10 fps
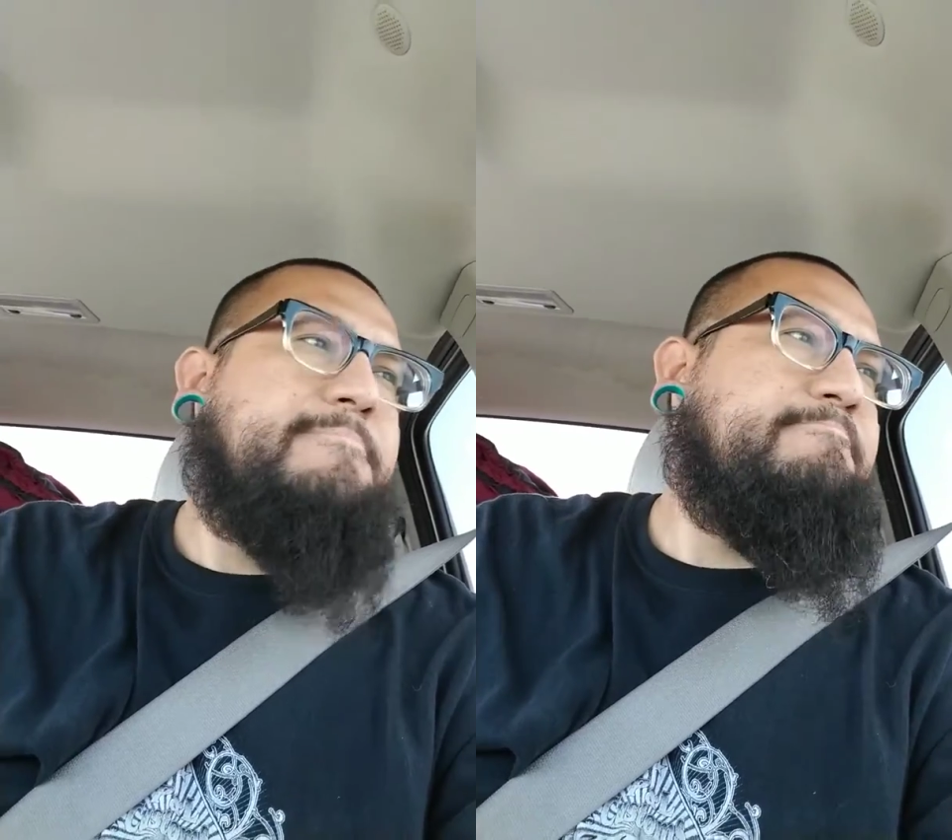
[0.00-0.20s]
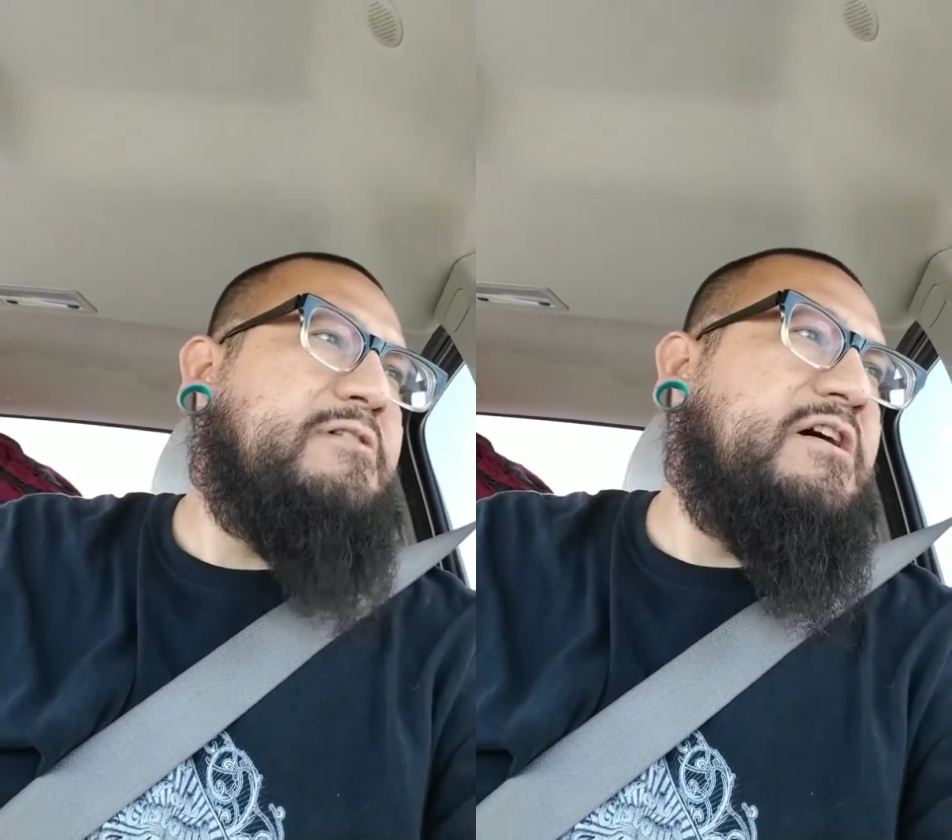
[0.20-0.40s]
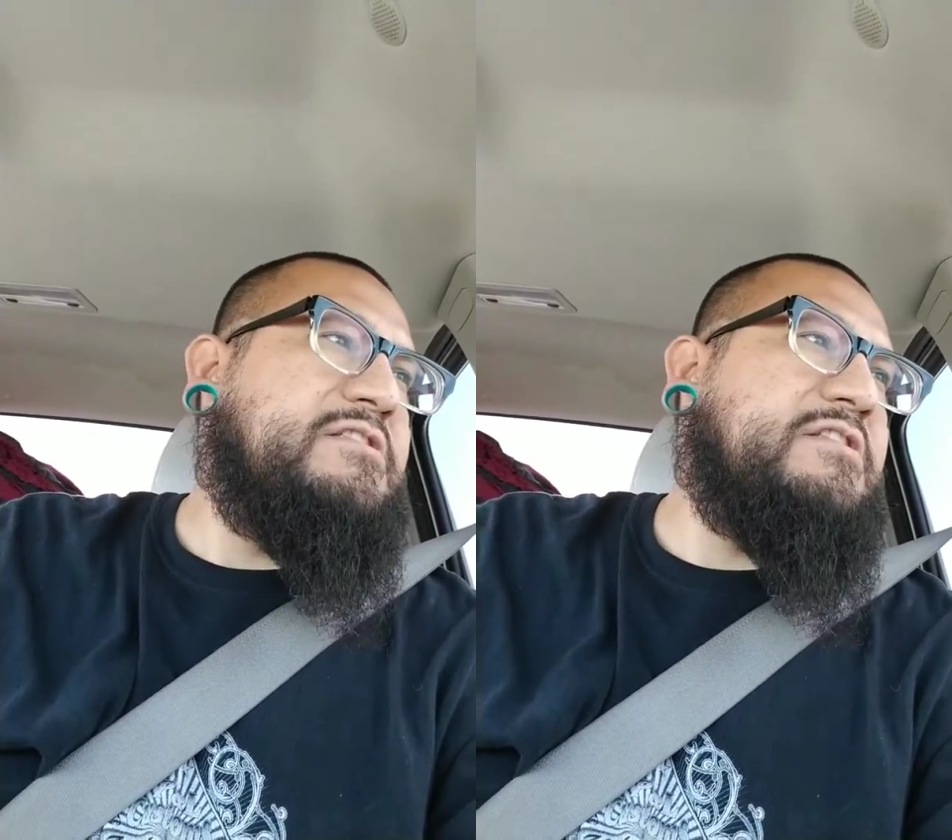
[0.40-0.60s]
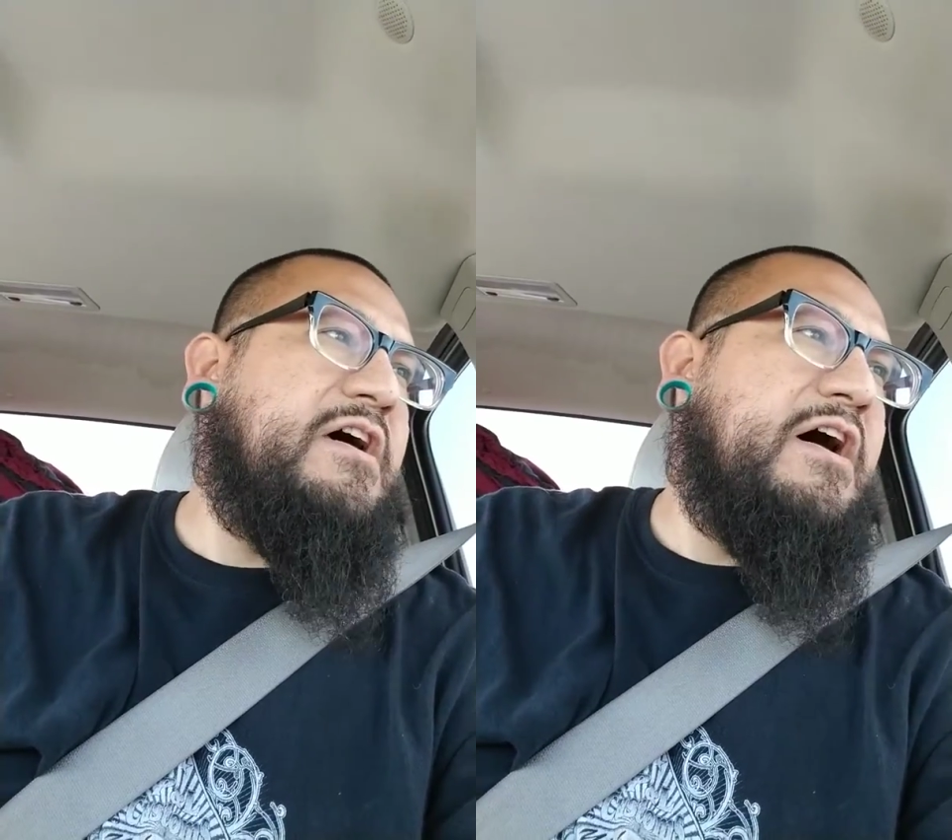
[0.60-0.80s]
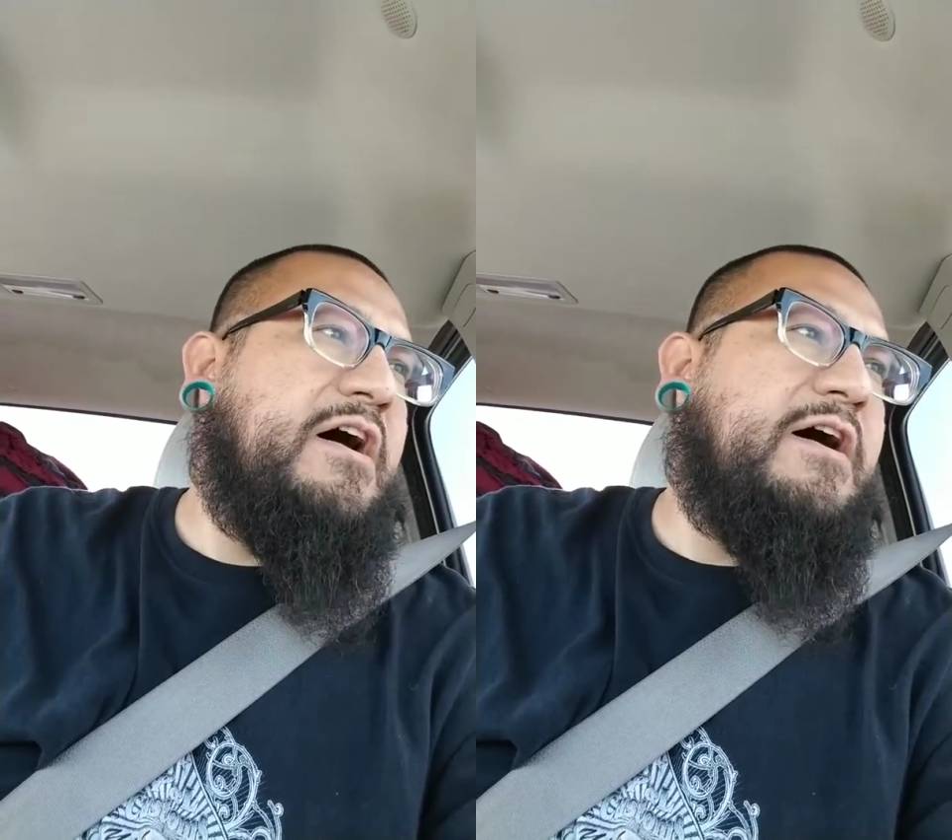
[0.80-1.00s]
But
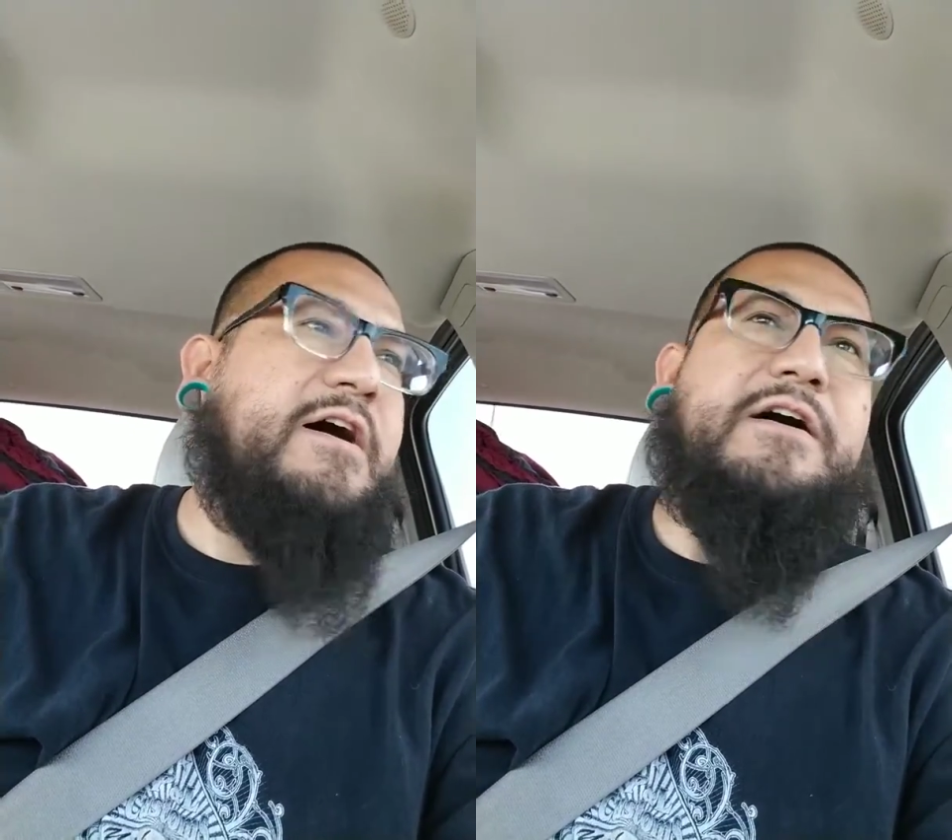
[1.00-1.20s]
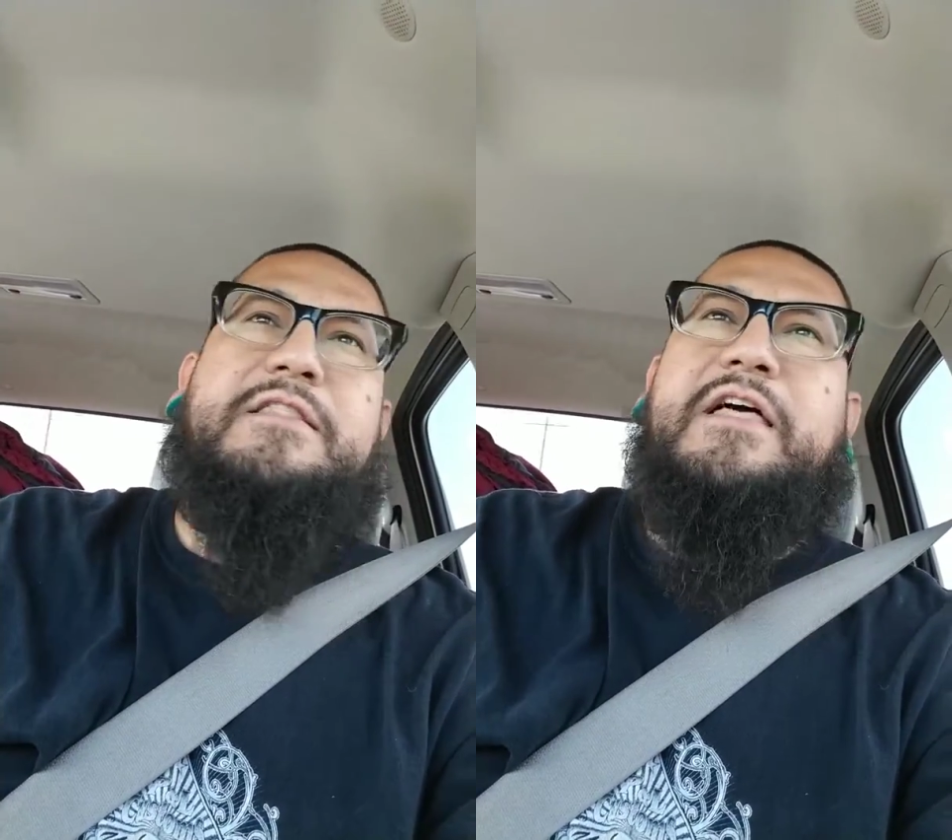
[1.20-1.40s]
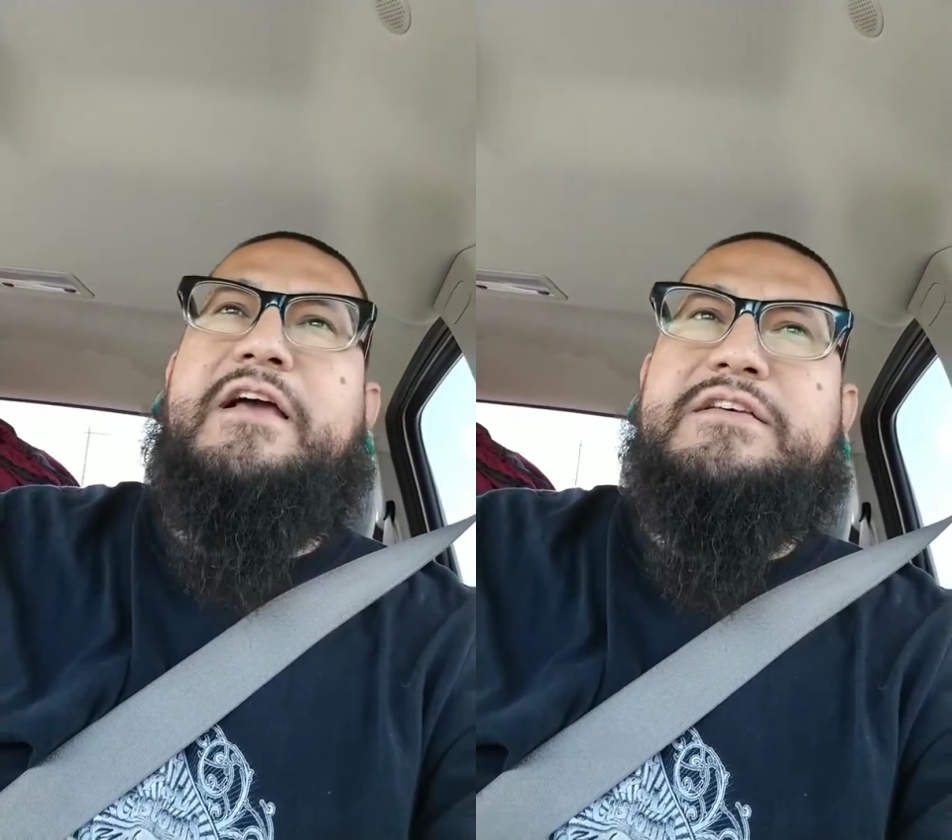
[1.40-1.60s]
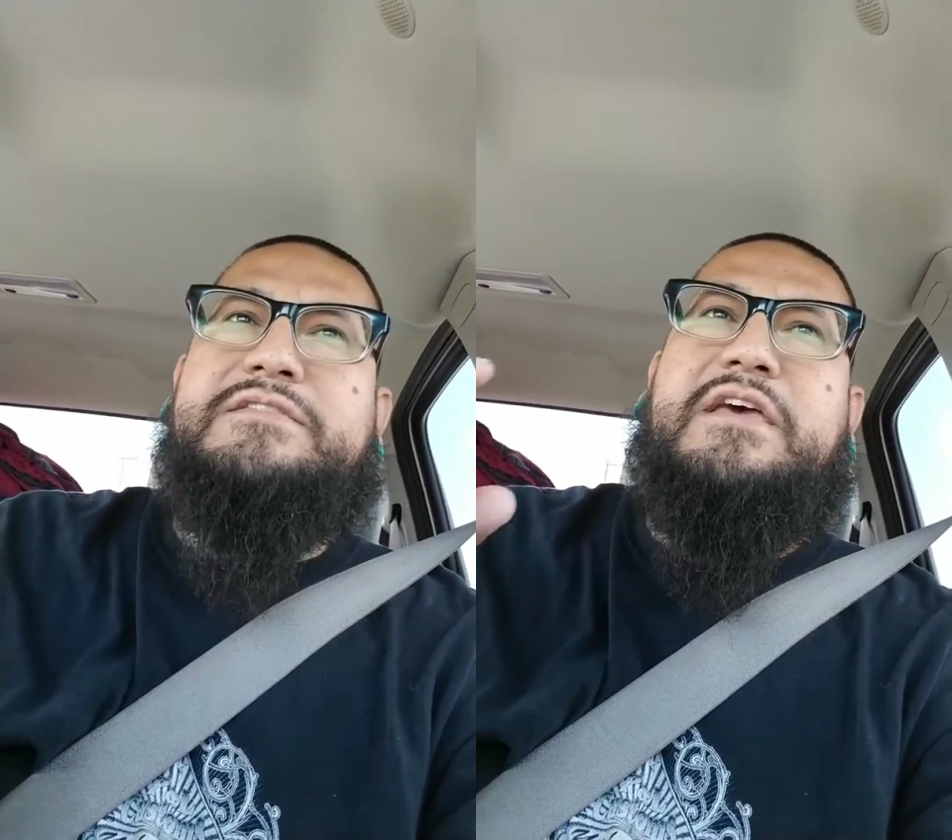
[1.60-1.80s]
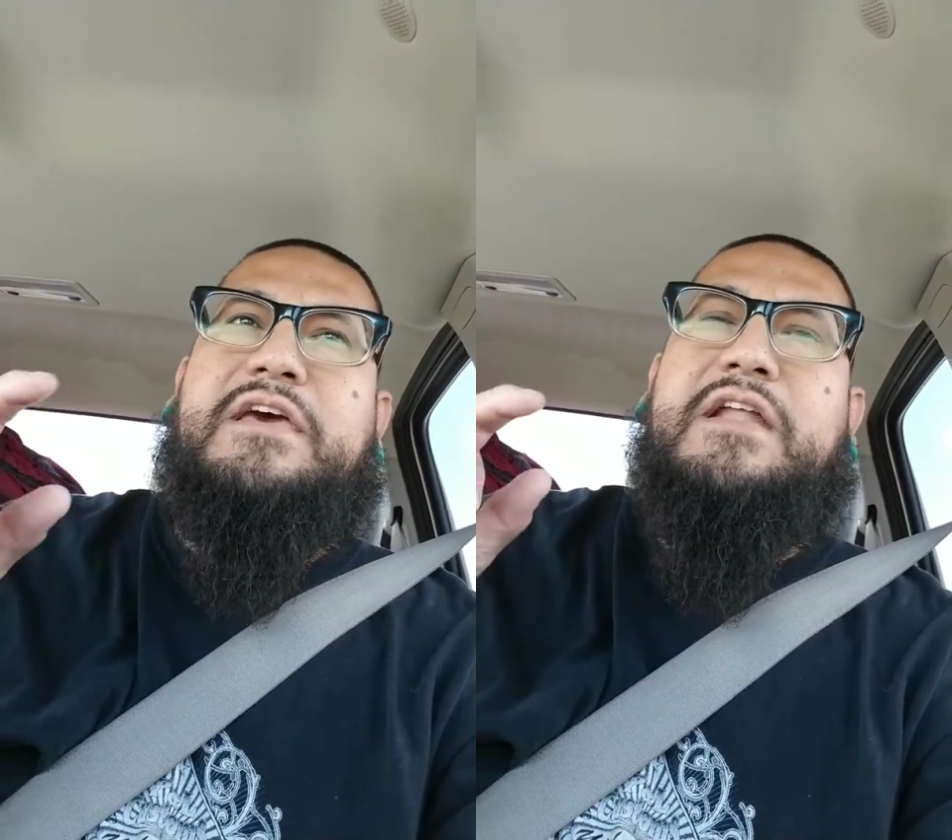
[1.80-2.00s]
uh, like I said,